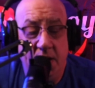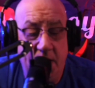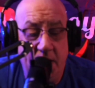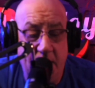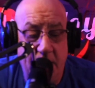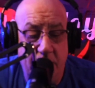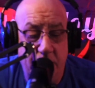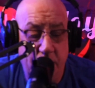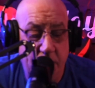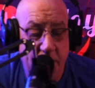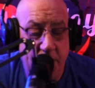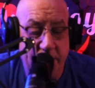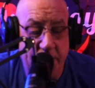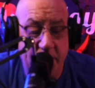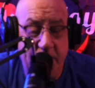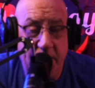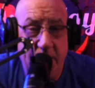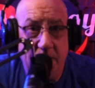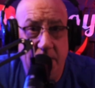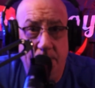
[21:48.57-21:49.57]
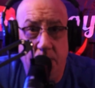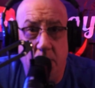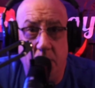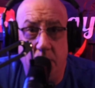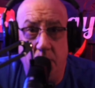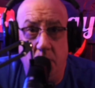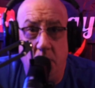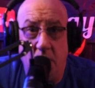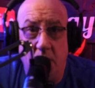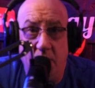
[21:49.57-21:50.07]
And you got the
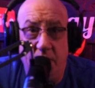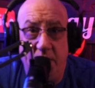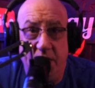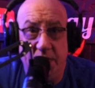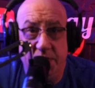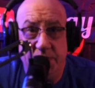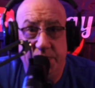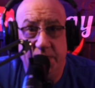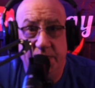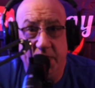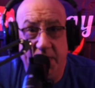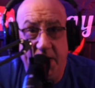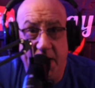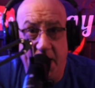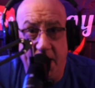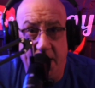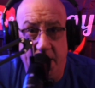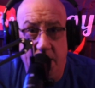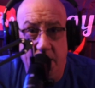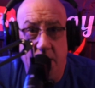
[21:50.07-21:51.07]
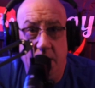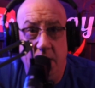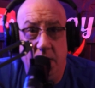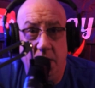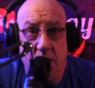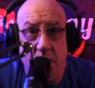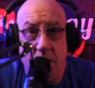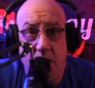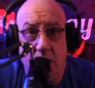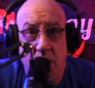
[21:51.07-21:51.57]
keyboard warriors, again,
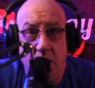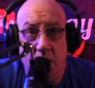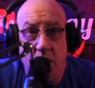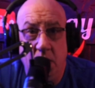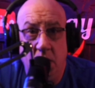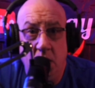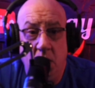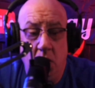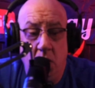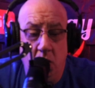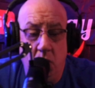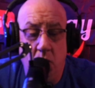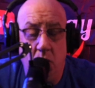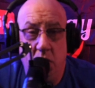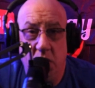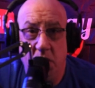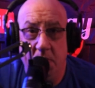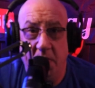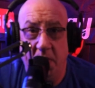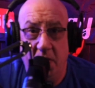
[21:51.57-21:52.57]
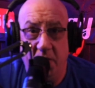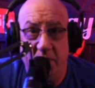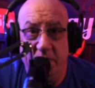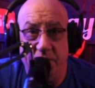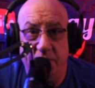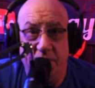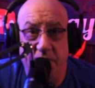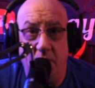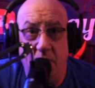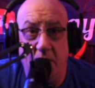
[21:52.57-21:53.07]
who come out in
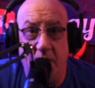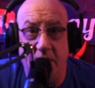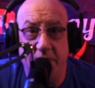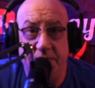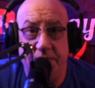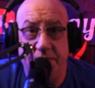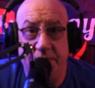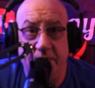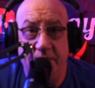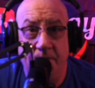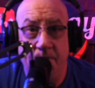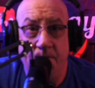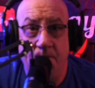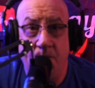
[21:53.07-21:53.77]
force